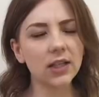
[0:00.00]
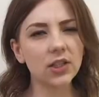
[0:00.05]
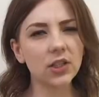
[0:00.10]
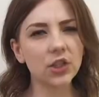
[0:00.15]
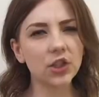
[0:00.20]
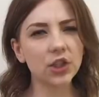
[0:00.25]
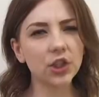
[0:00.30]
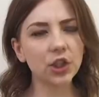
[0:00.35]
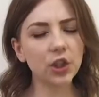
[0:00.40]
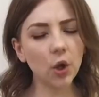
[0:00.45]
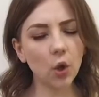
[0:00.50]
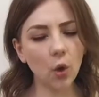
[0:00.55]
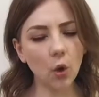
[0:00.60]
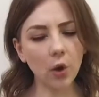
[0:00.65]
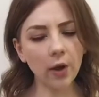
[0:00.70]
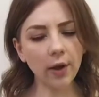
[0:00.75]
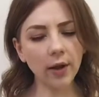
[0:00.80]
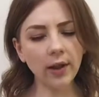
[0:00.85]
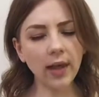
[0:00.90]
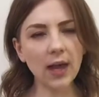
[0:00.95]
Do the
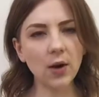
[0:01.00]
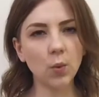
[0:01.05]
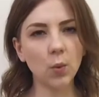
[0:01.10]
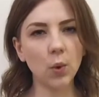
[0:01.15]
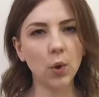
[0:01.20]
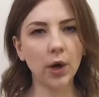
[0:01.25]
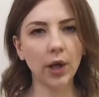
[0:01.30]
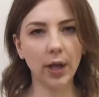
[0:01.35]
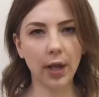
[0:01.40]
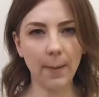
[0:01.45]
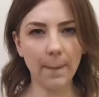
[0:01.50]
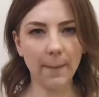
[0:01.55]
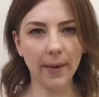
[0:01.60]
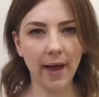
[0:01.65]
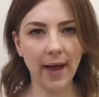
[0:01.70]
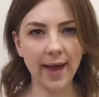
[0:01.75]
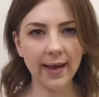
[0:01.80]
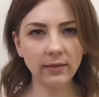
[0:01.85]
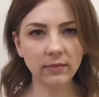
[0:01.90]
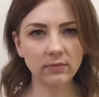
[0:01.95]
oil and water combine?